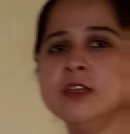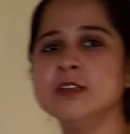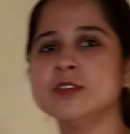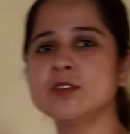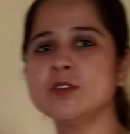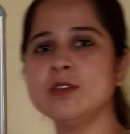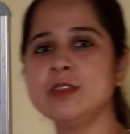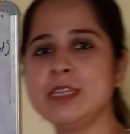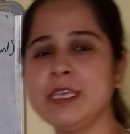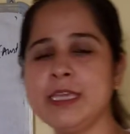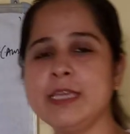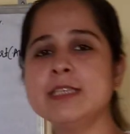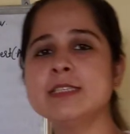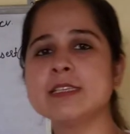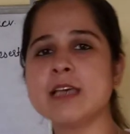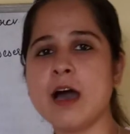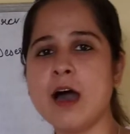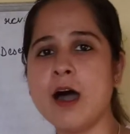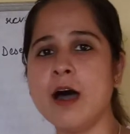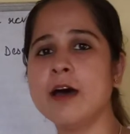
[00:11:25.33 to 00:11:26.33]
So
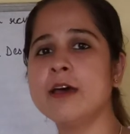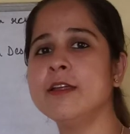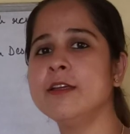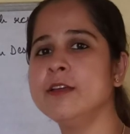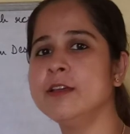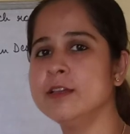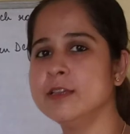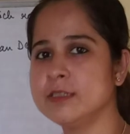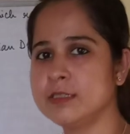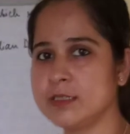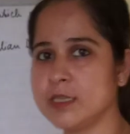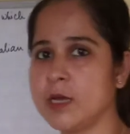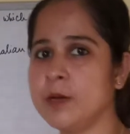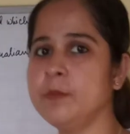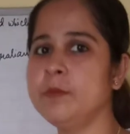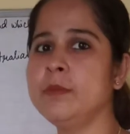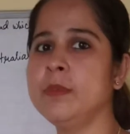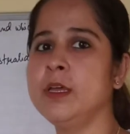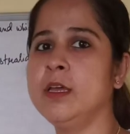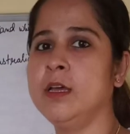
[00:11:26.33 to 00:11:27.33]
these are
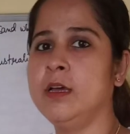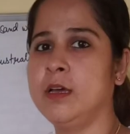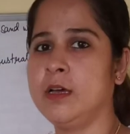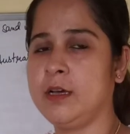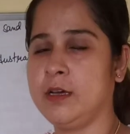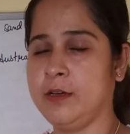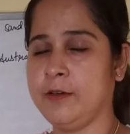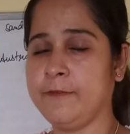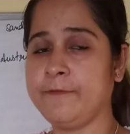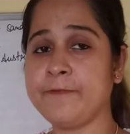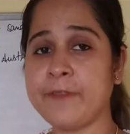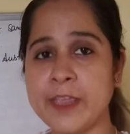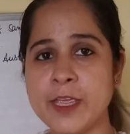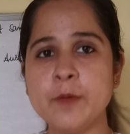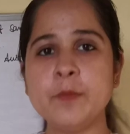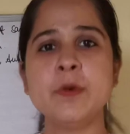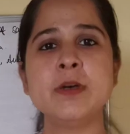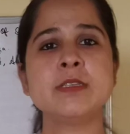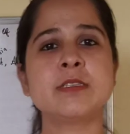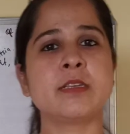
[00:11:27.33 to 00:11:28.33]
some
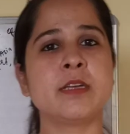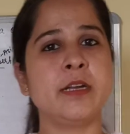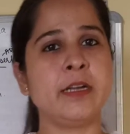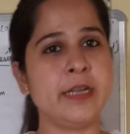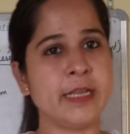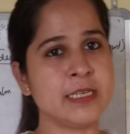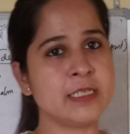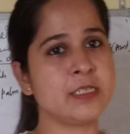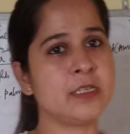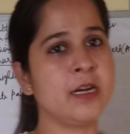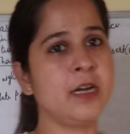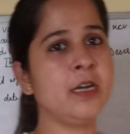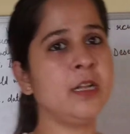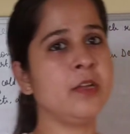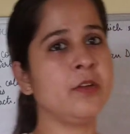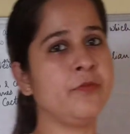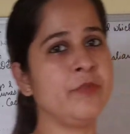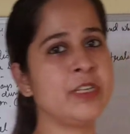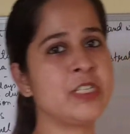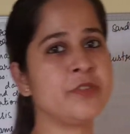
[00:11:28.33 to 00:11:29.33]
famous desert
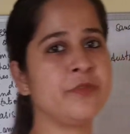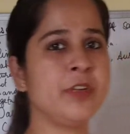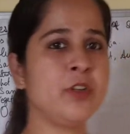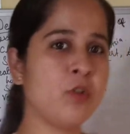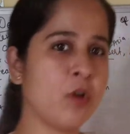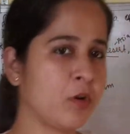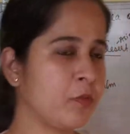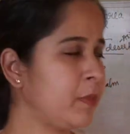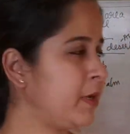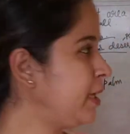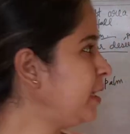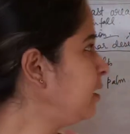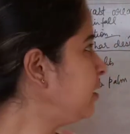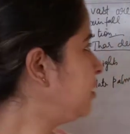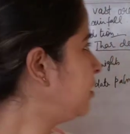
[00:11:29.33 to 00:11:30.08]
which we normally